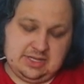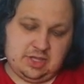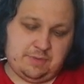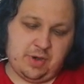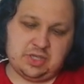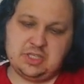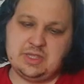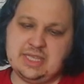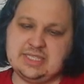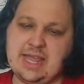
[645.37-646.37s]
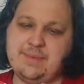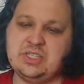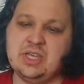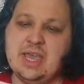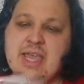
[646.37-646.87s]
let's go to the boxes that's
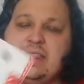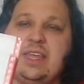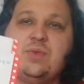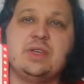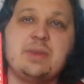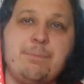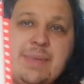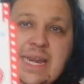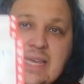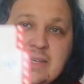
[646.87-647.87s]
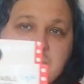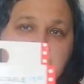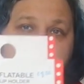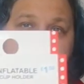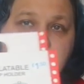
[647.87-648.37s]
damaged. These ones are mini.
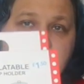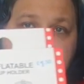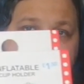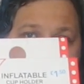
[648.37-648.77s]
So if you can